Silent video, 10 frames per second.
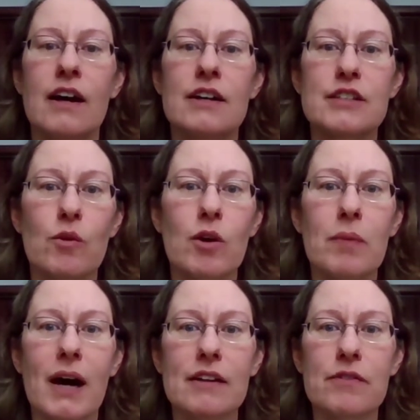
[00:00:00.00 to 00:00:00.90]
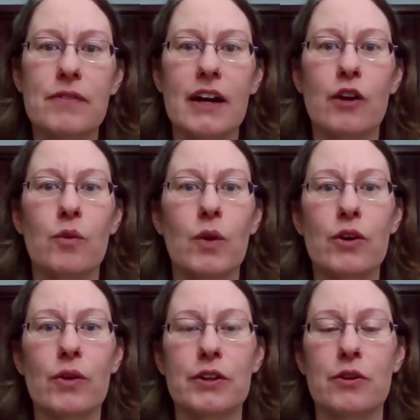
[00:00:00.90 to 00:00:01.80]
So we'll modify our work
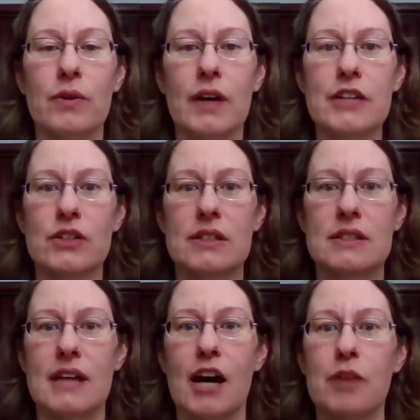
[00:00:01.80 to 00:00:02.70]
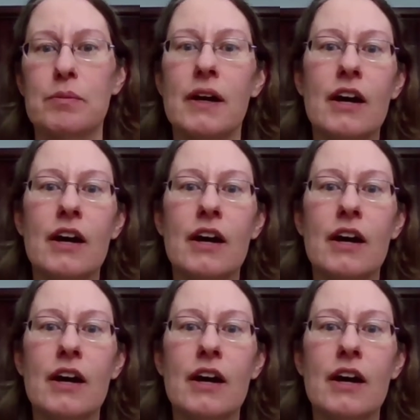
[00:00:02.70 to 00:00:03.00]
order creation SOP